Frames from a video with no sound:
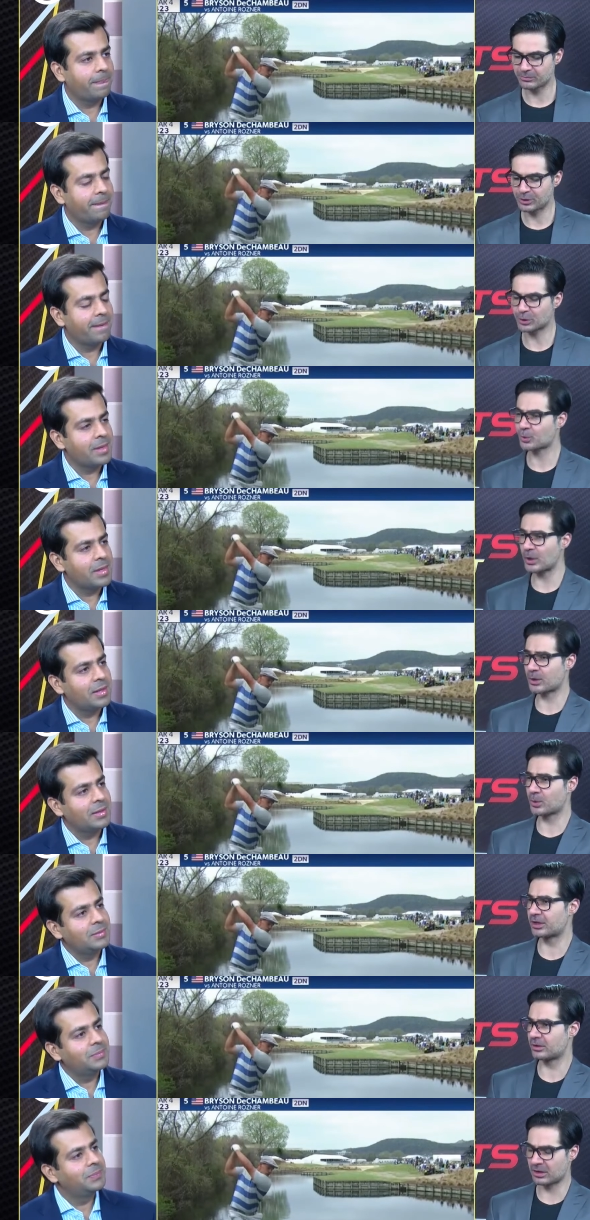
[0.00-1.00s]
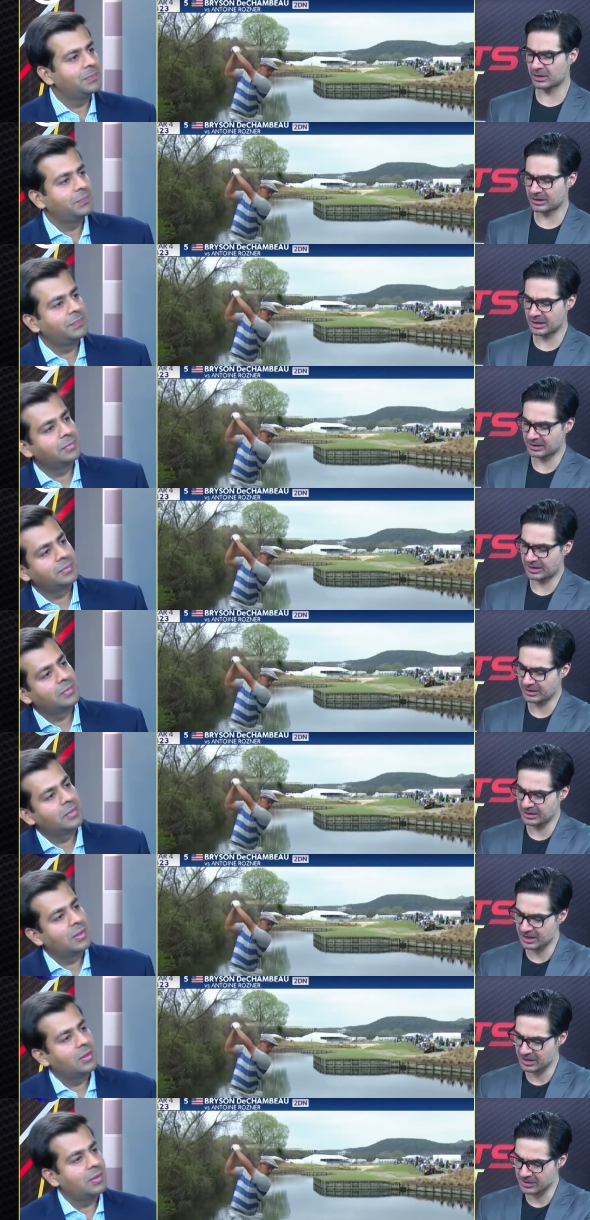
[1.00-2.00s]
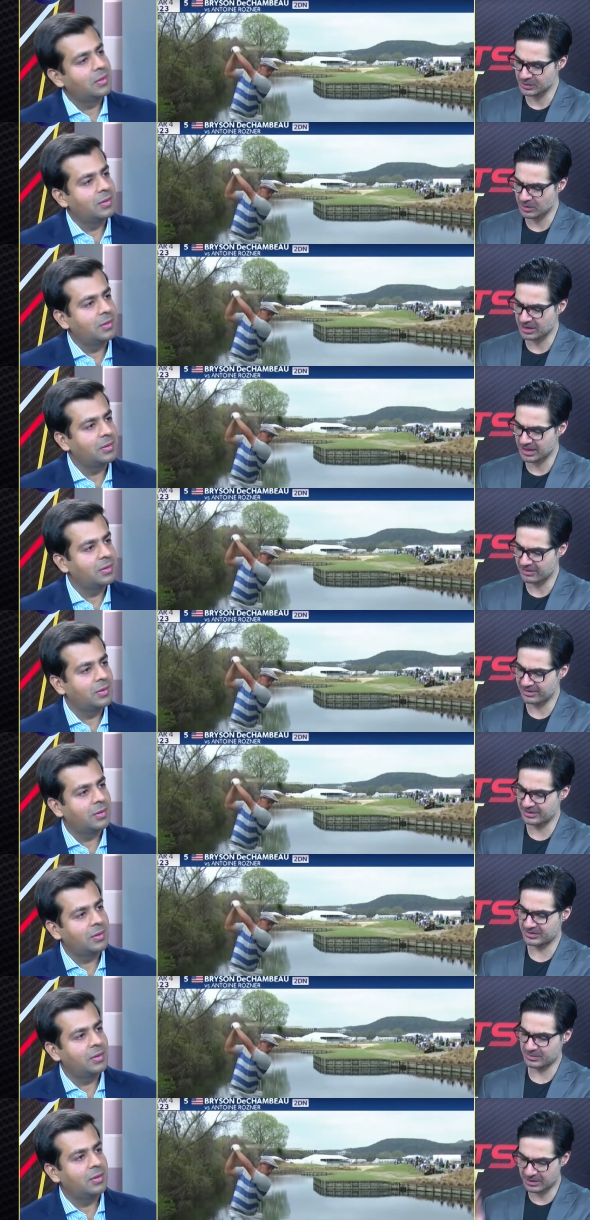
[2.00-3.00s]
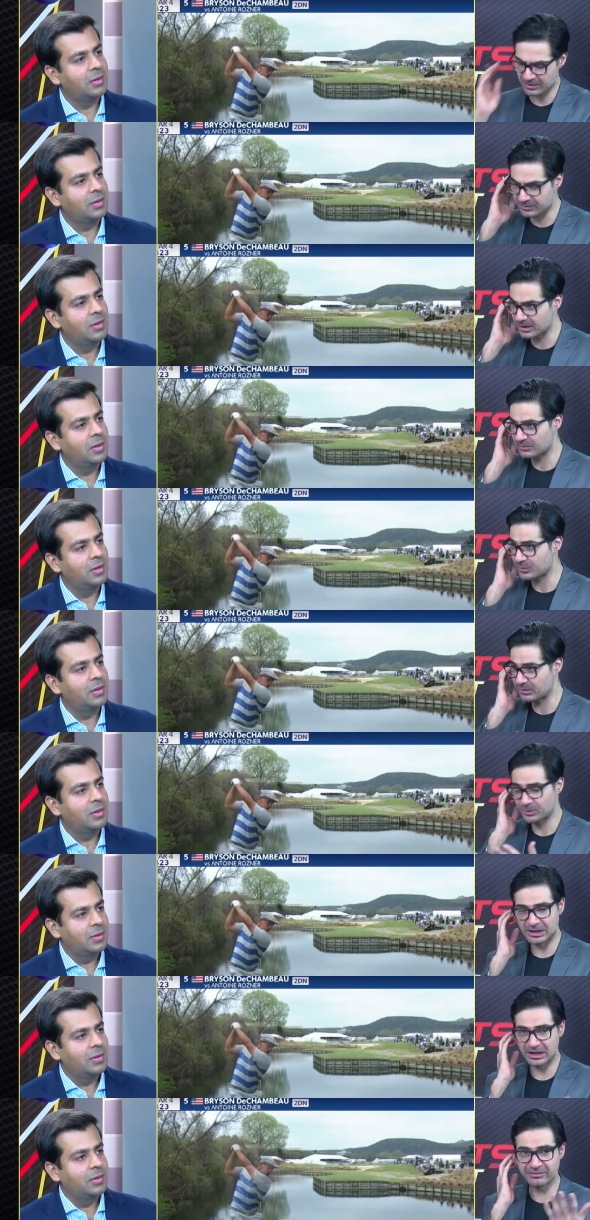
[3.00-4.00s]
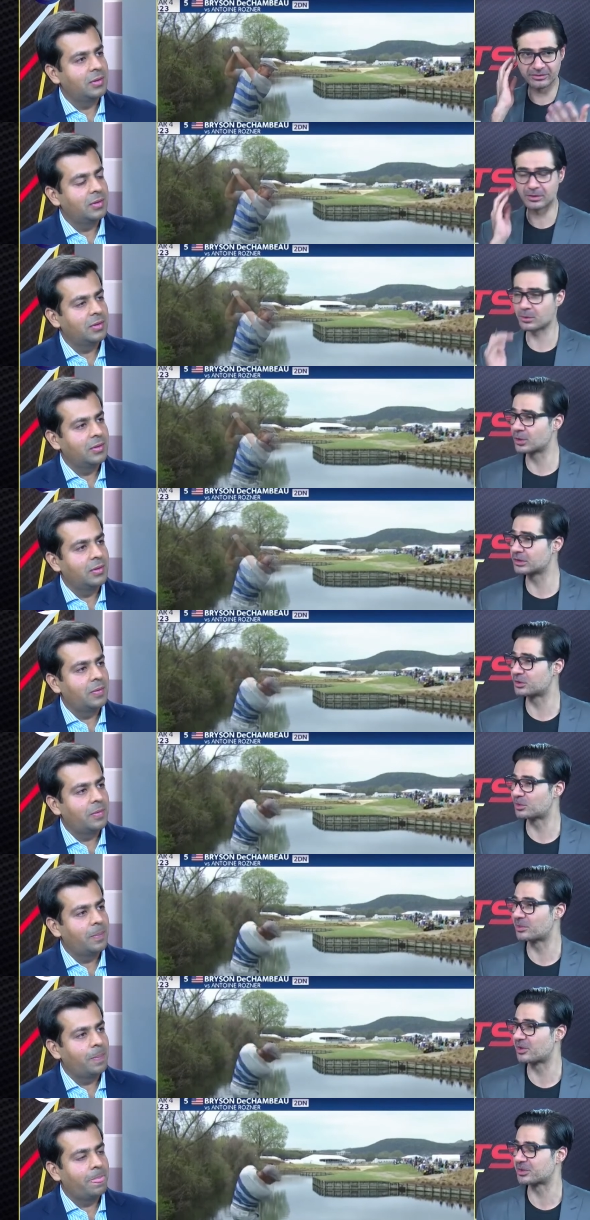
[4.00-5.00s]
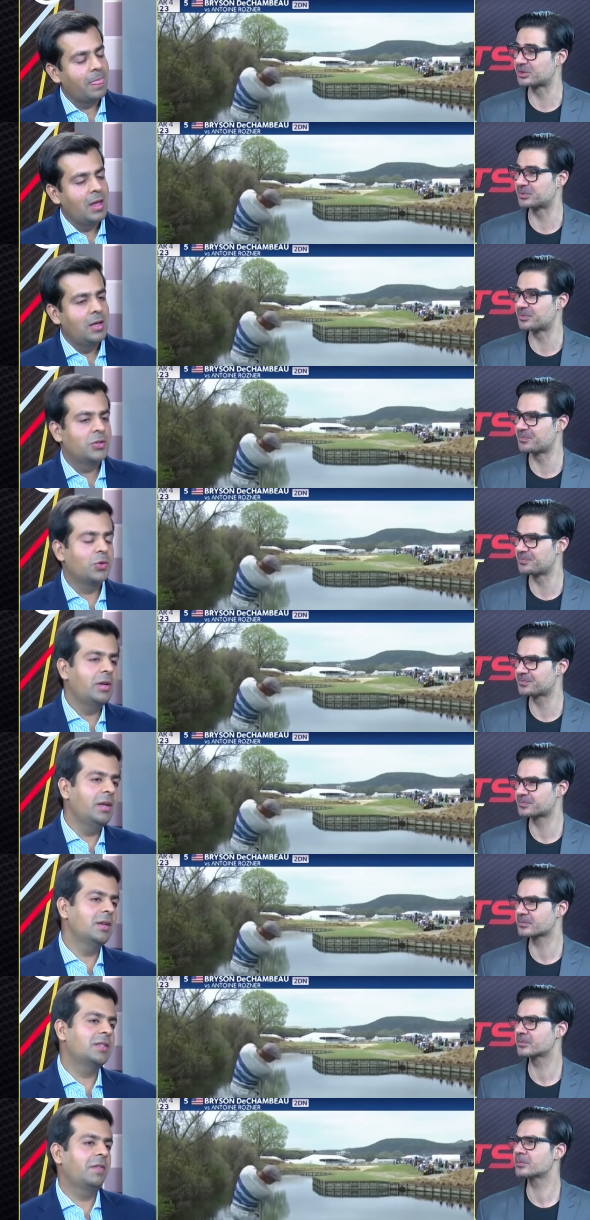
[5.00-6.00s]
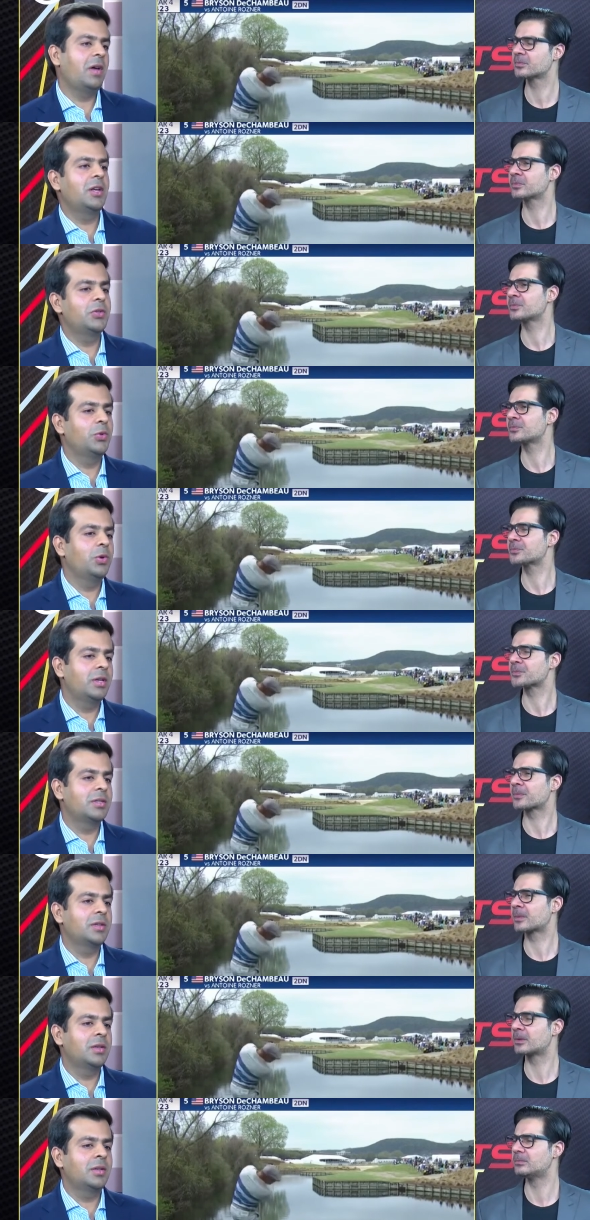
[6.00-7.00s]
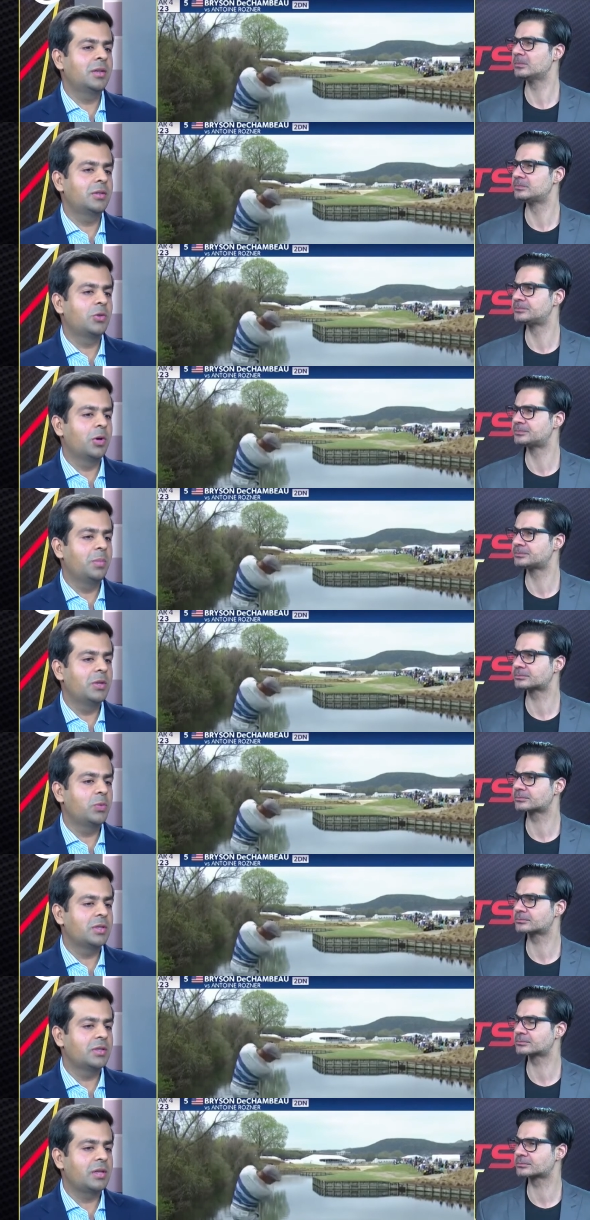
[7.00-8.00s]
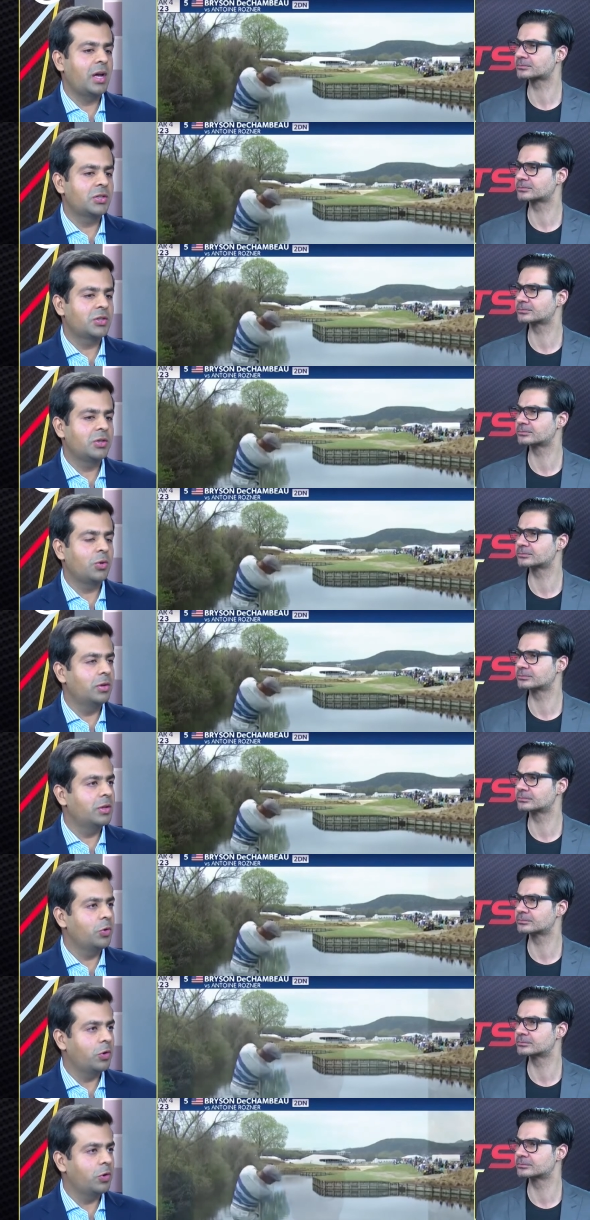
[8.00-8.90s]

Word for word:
Speaker 1: Your quick word on Kenya Savannah event as well. That we would love the world to know about it too.
Speaker 2: So Kenya Savannah Tour is a tournament which is sanctioned on the